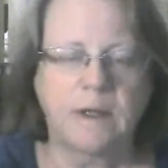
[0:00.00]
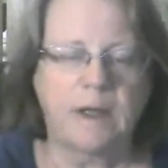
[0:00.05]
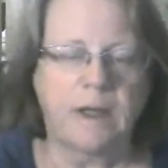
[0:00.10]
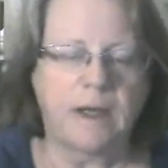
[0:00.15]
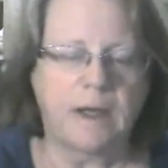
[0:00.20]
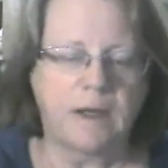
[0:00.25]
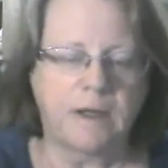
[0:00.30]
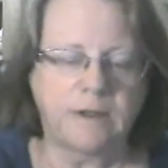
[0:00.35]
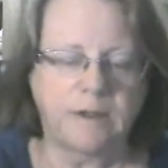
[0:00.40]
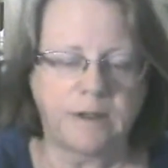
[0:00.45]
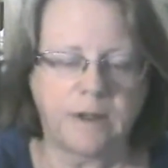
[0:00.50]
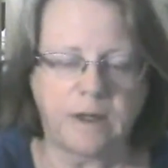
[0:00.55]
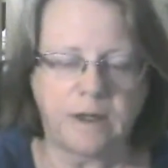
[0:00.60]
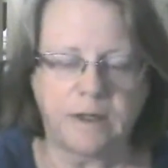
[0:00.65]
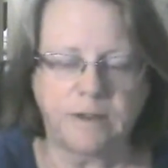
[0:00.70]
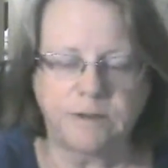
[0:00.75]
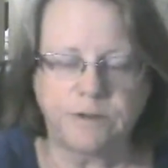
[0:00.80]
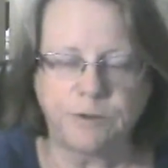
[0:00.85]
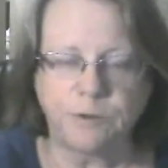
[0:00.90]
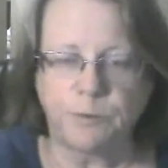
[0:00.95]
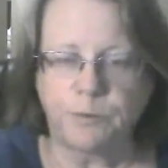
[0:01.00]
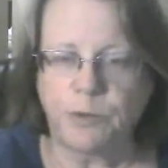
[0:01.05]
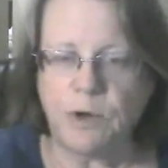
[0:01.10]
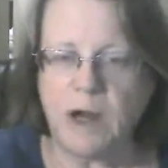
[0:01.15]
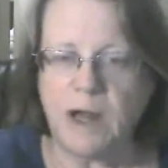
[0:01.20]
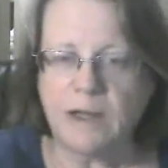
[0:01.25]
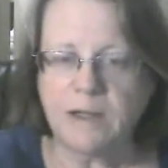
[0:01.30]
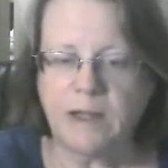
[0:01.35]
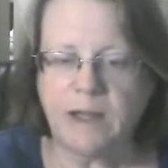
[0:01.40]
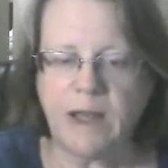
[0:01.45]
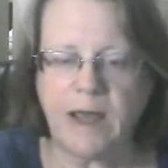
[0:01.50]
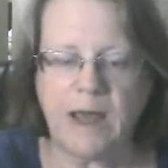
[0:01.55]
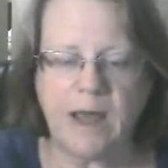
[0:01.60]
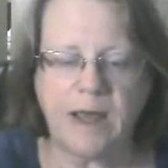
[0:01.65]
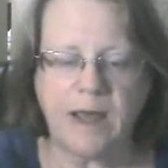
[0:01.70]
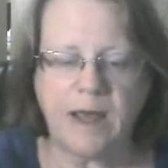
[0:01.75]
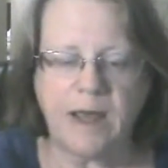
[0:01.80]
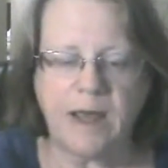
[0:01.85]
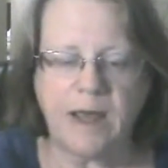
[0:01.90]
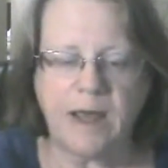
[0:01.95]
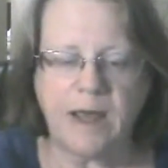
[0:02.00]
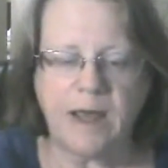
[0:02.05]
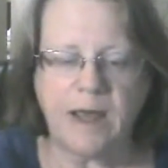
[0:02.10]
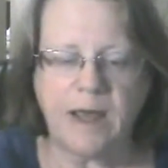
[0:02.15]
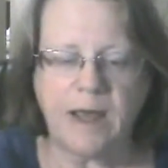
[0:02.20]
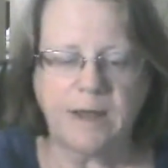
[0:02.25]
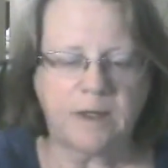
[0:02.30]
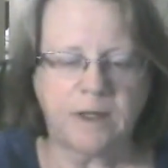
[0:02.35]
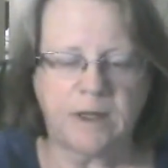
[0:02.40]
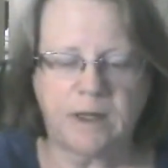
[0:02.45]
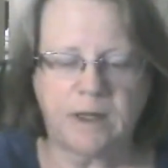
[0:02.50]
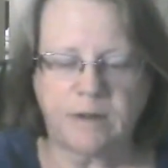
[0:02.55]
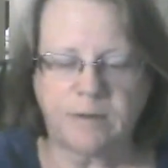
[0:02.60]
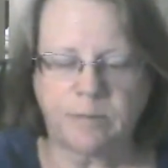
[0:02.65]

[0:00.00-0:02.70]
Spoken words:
and do broadcasts